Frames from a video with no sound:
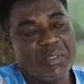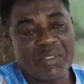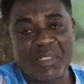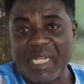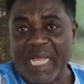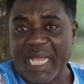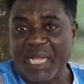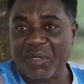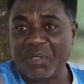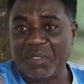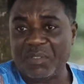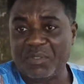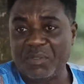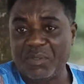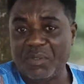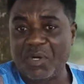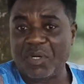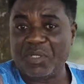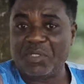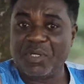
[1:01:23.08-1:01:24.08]
I'm going
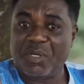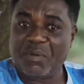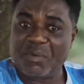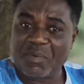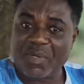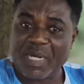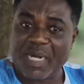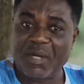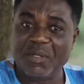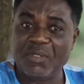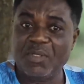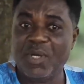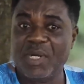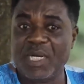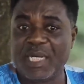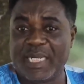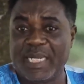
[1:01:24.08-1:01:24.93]
to call you Oyo.